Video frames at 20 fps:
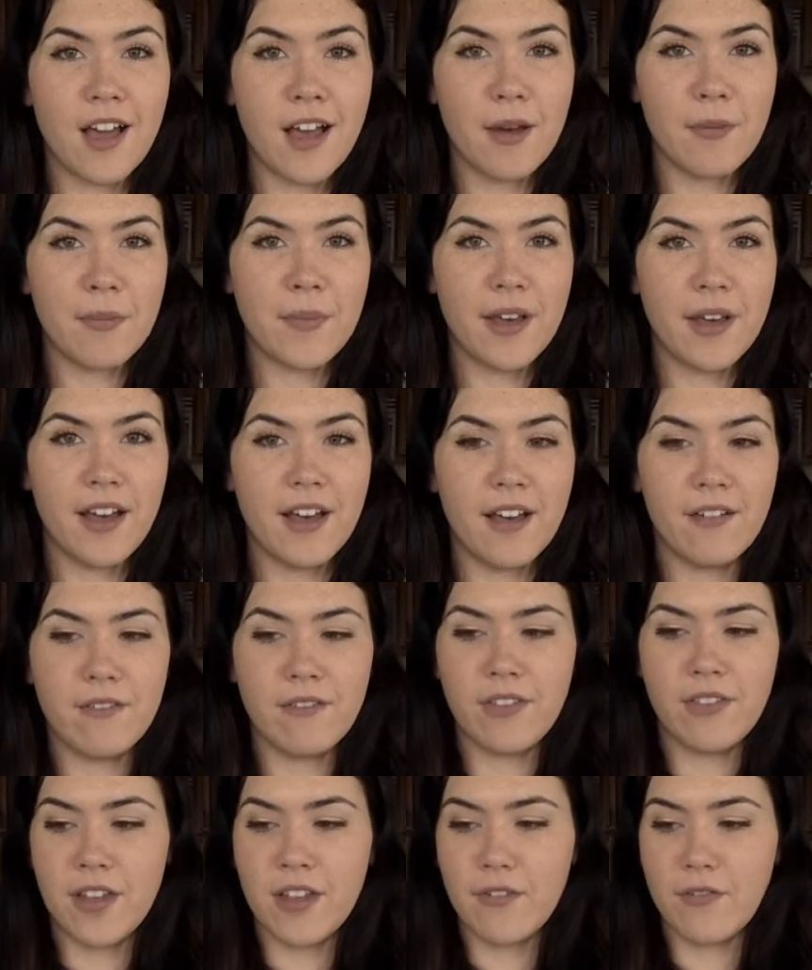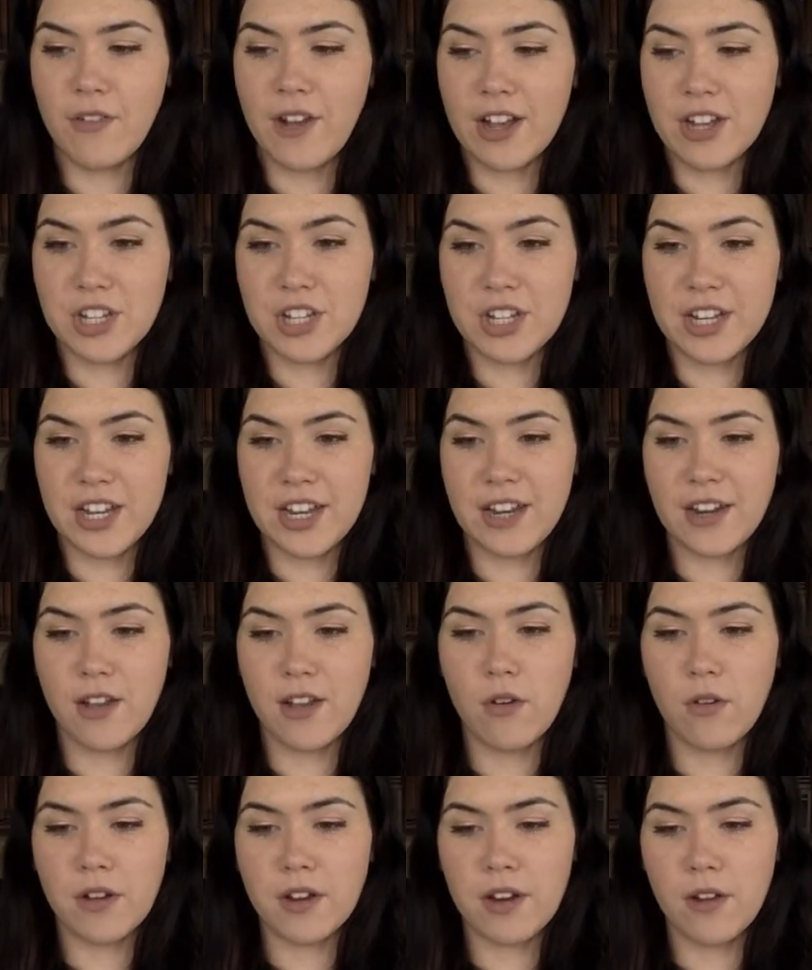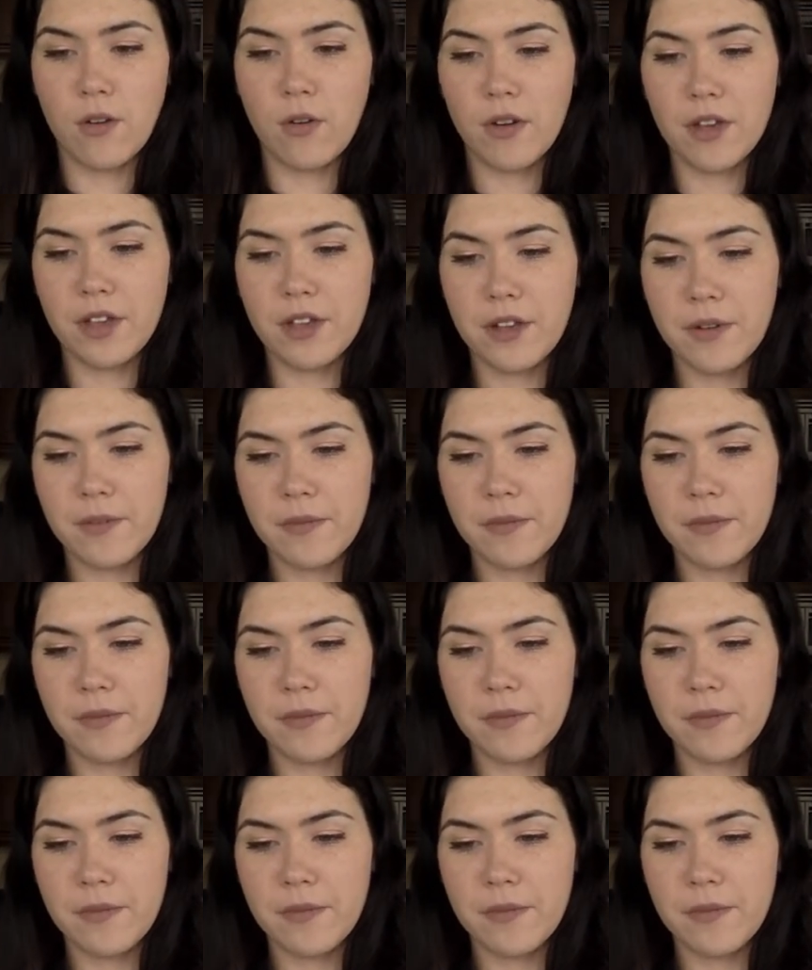cup of the fractionated coconut oil.